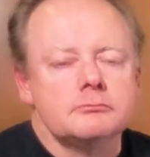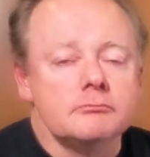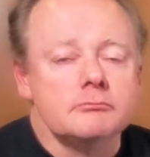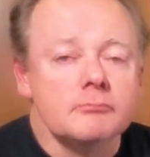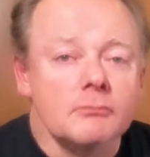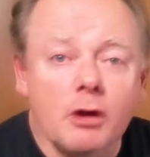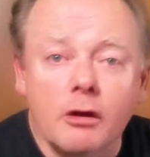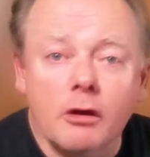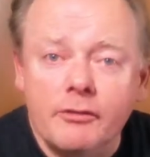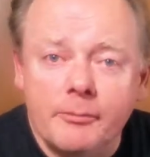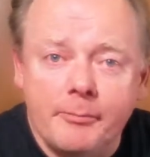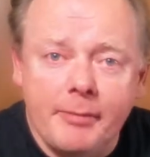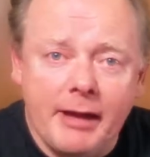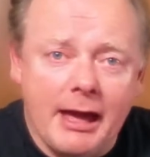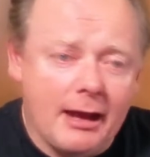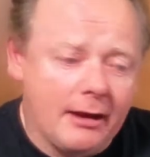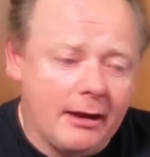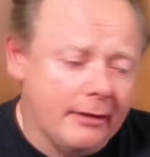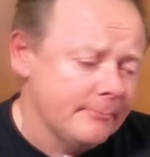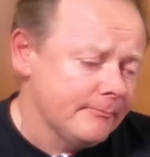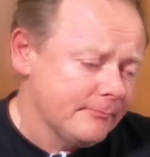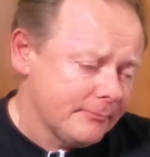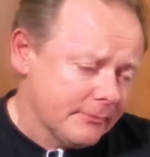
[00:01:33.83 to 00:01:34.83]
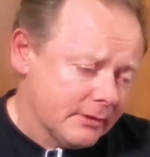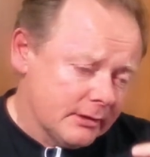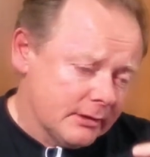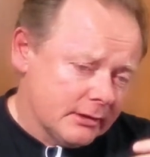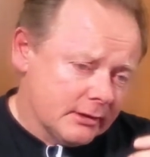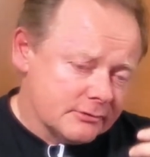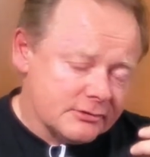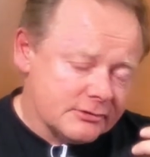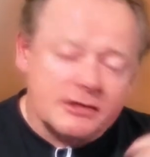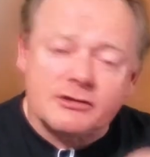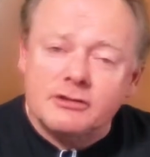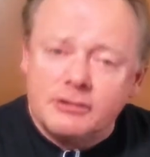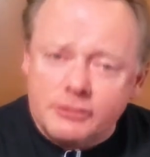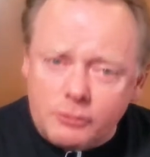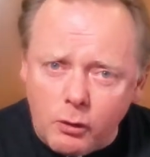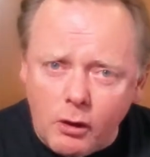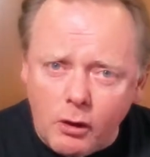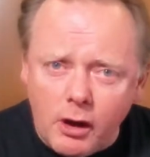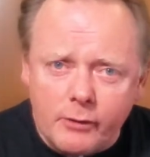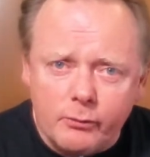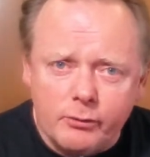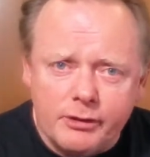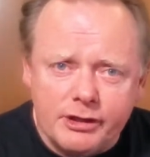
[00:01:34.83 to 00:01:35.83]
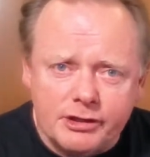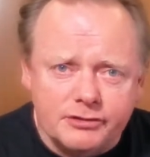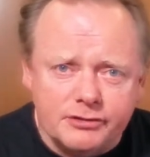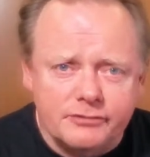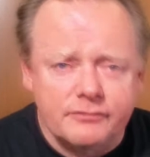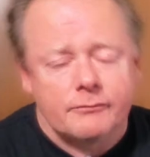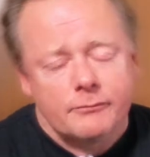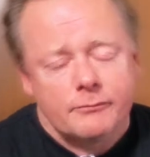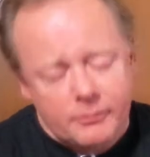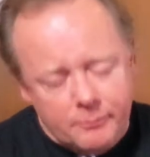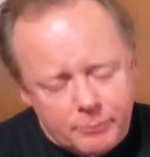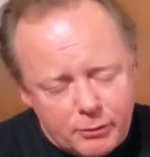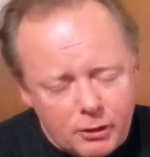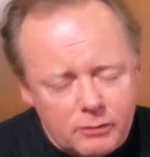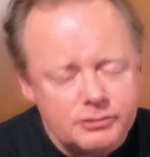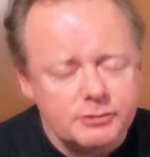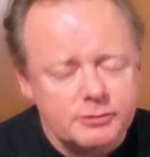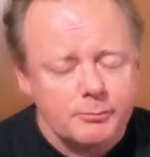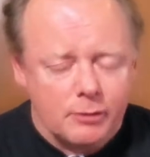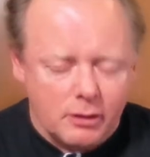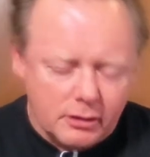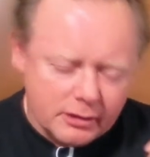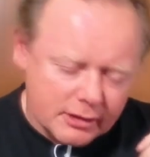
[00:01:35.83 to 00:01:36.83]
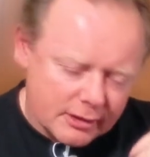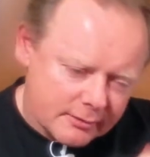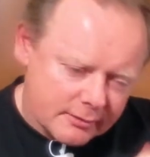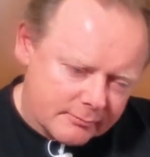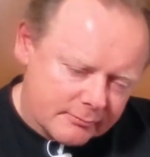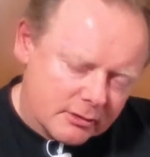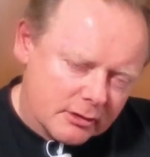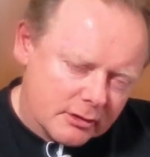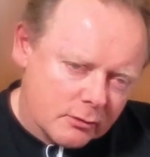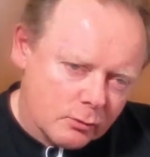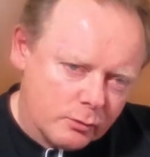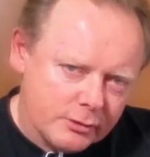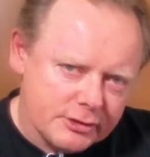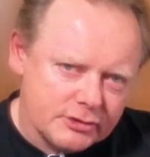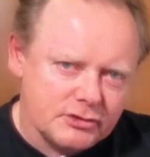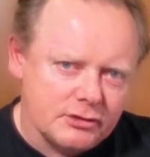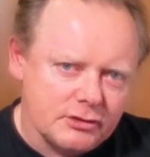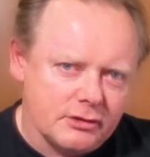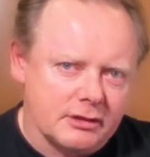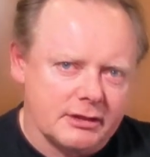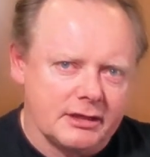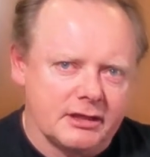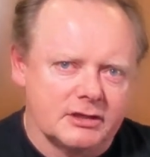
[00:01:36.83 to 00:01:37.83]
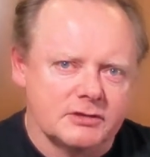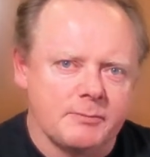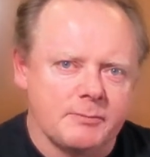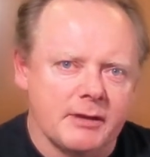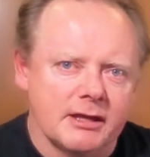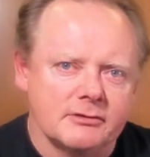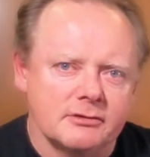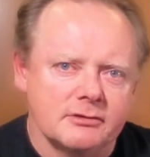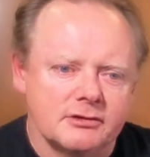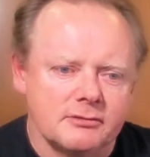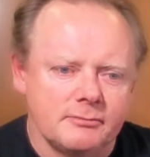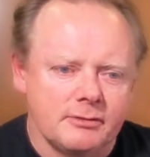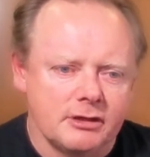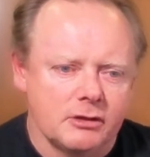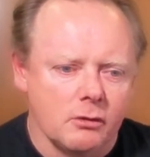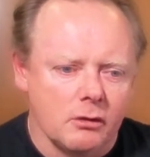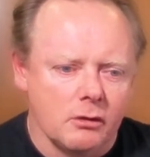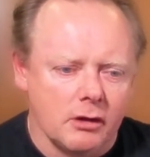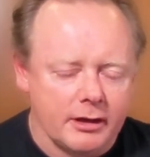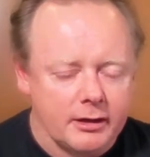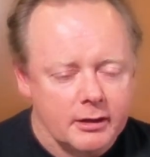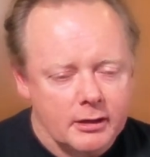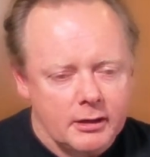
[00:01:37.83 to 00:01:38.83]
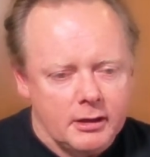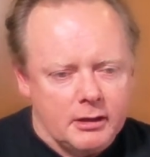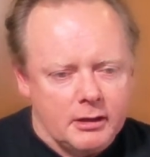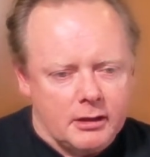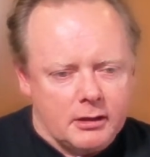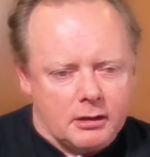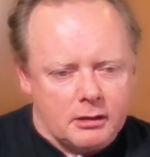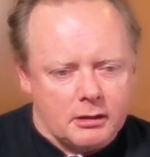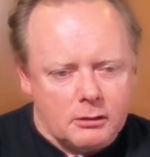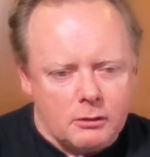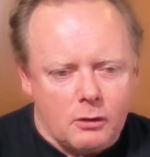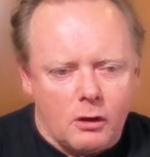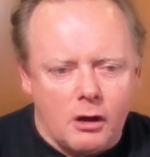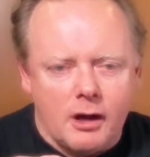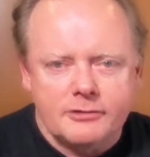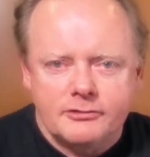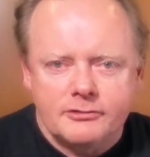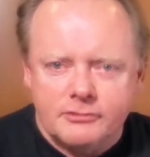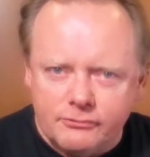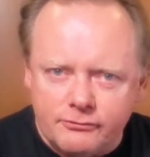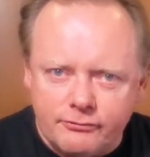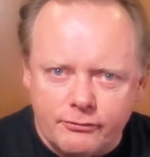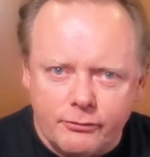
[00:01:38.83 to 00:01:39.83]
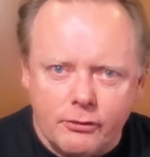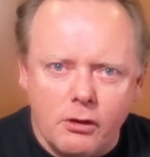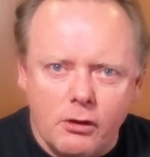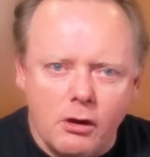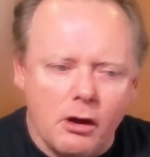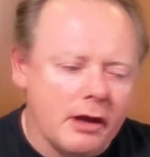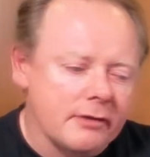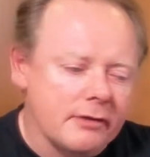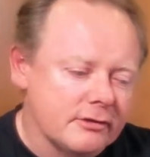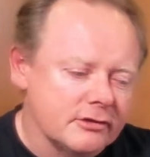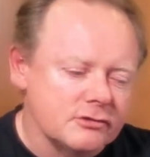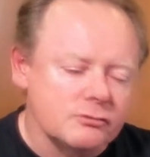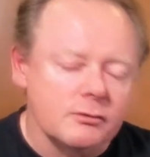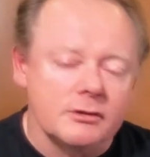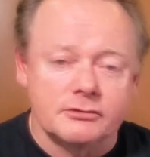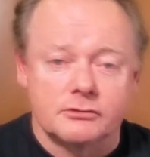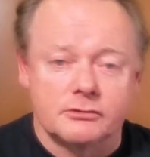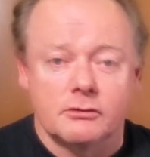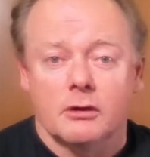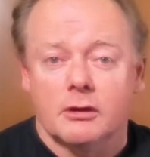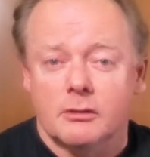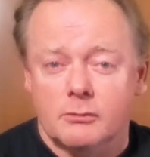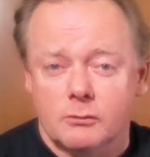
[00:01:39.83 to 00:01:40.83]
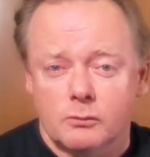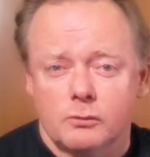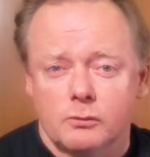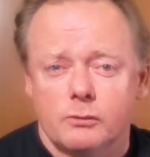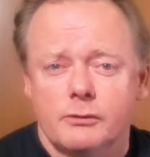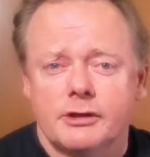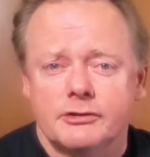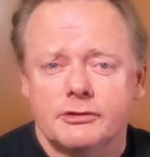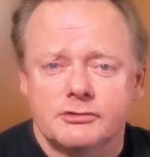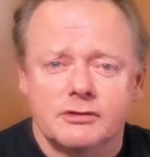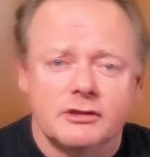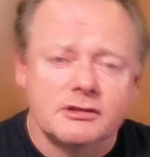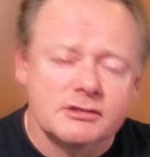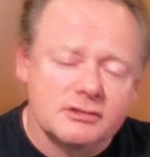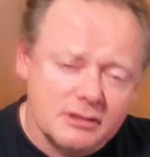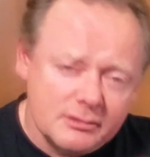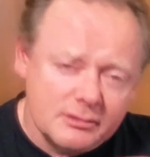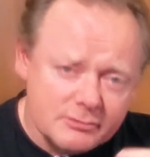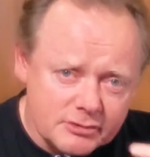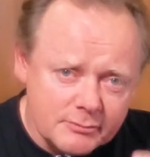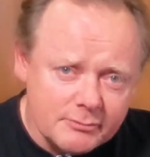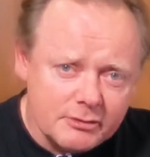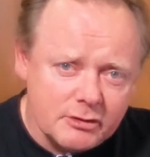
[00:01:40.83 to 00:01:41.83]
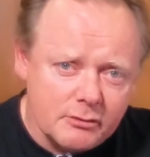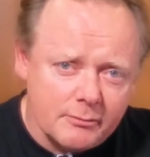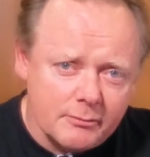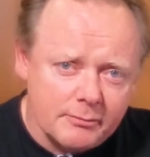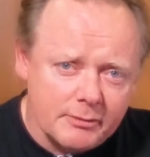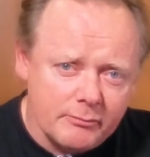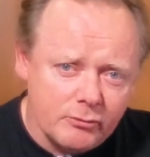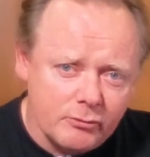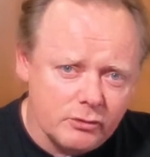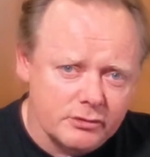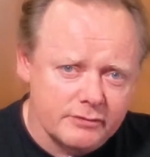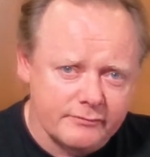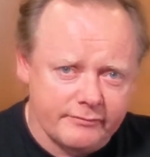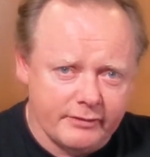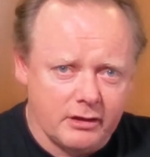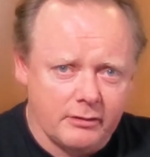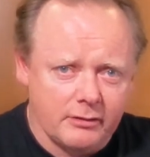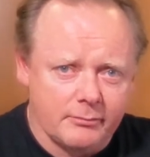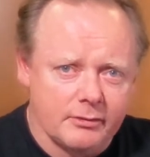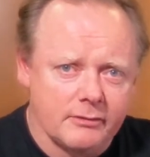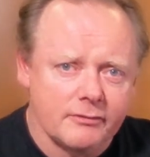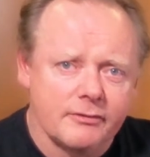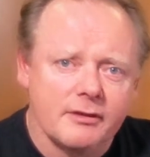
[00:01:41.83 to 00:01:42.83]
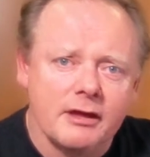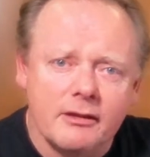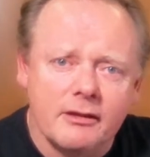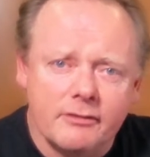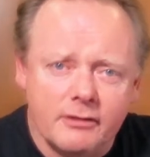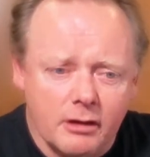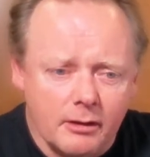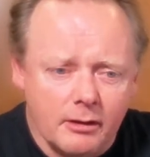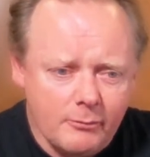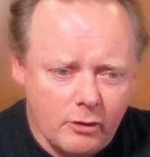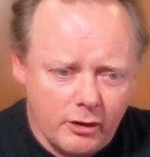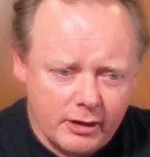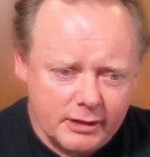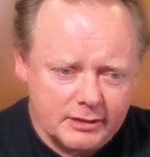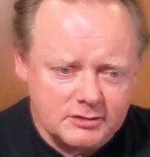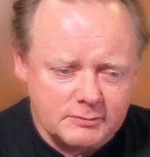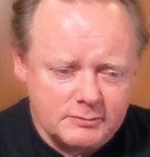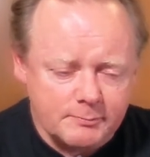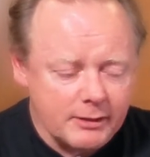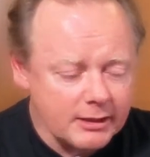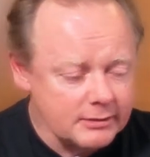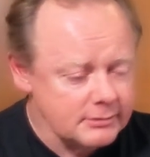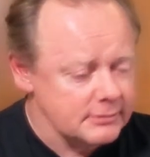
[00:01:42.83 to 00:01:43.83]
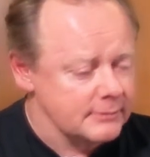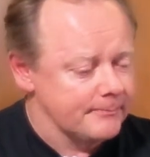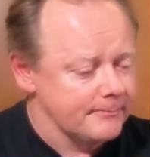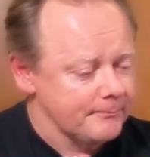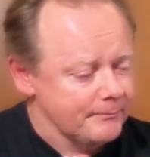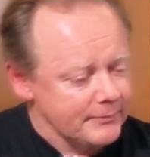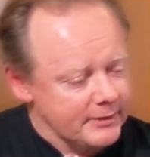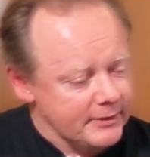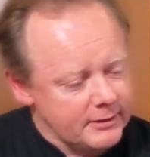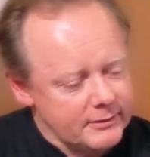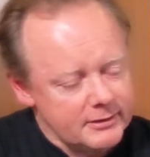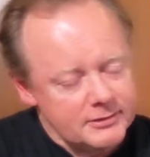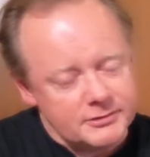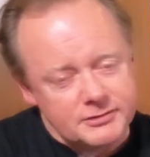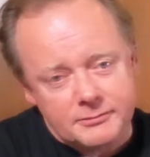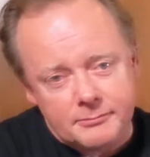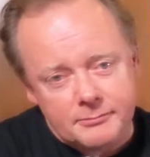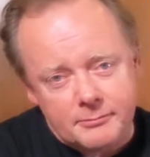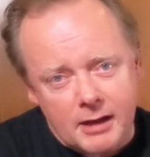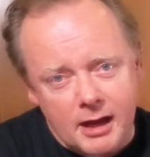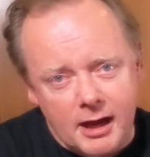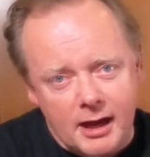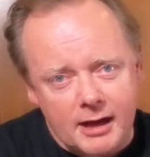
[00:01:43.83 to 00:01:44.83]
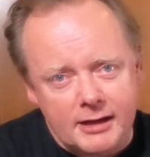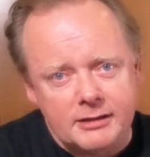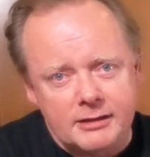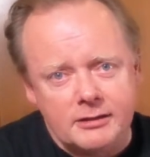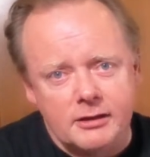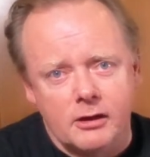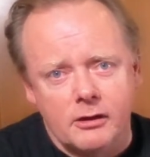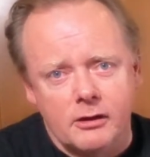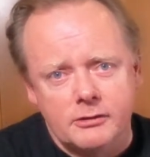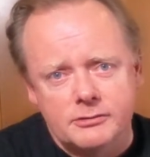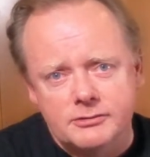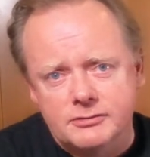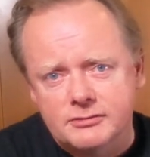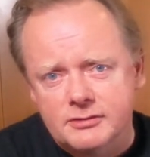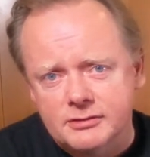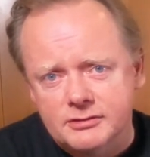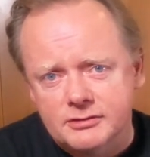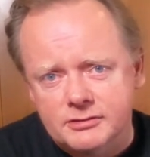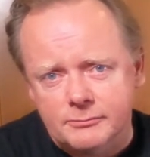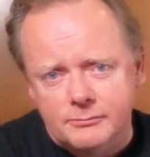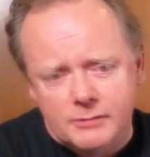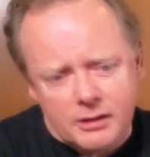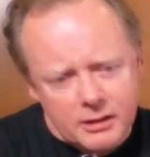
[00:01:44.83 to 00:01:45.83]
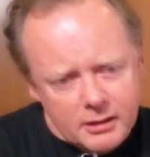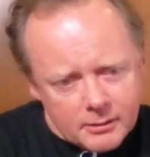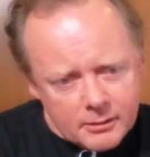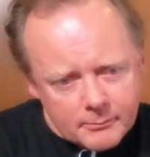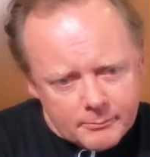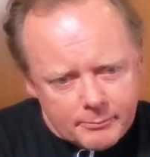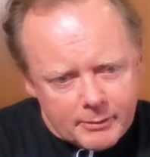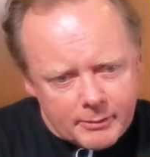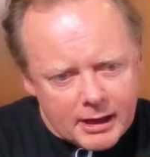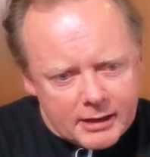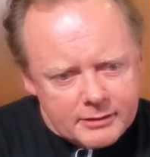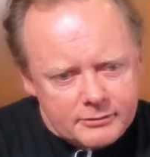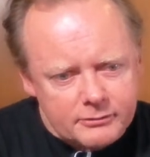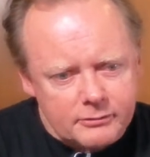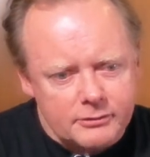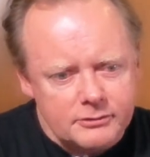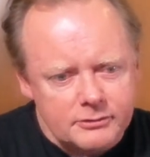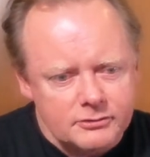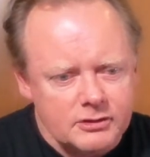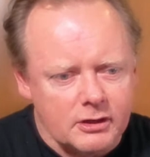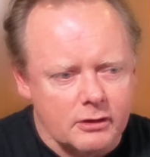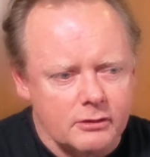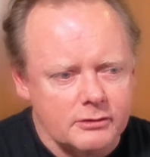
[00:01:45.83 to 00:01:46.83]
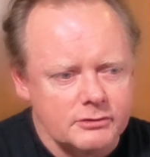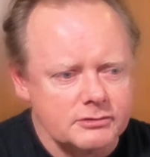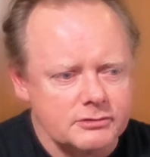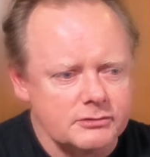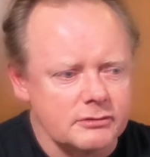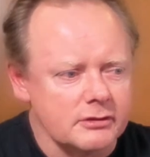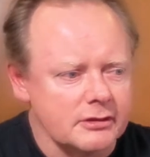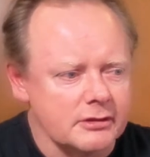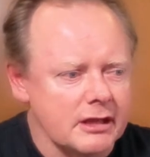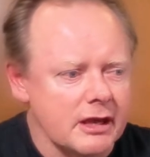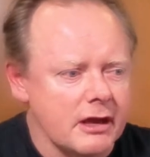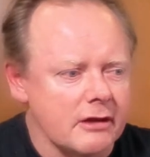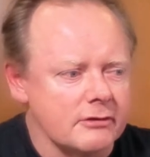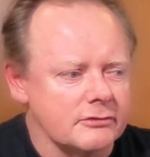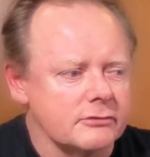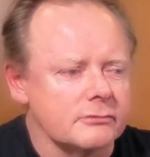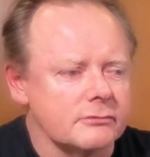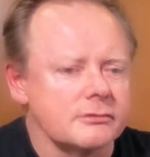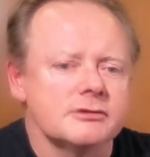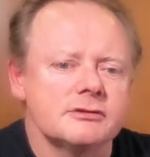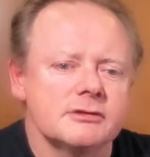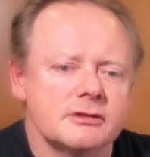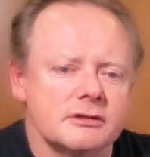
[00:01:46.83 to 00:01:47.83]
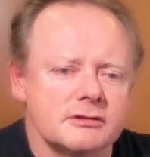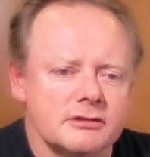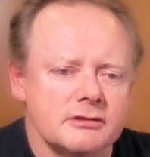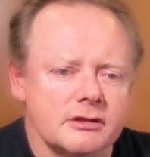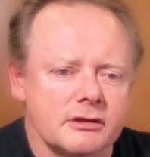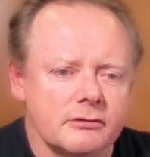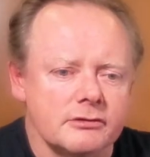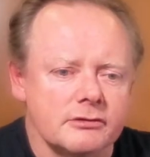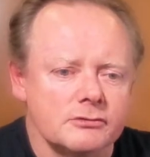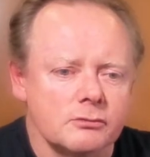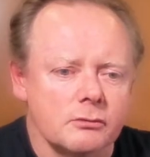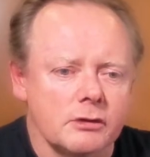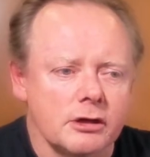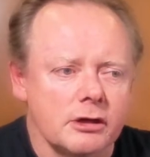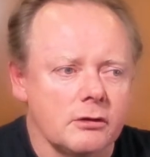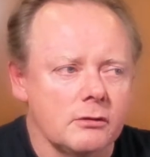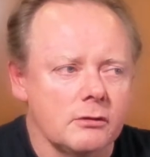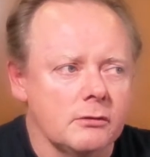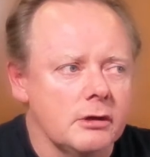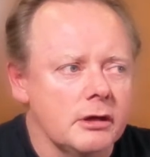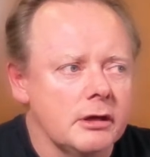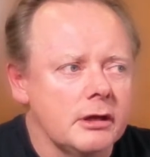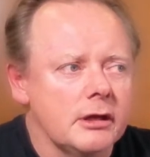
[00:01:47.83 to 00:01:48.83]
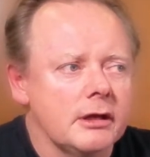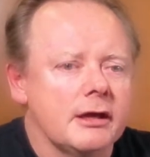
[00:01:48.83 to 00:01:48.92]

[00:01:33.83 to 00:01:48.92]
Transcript: On the palate, it's actually quite rich. A Blanc de Blanc, we certainly expect it to be quite light and dry. This one's quite rich. There seems to be a bit more development there than I might expect. There's some honey notes, there's some butter and toast sort of characteristics there as well.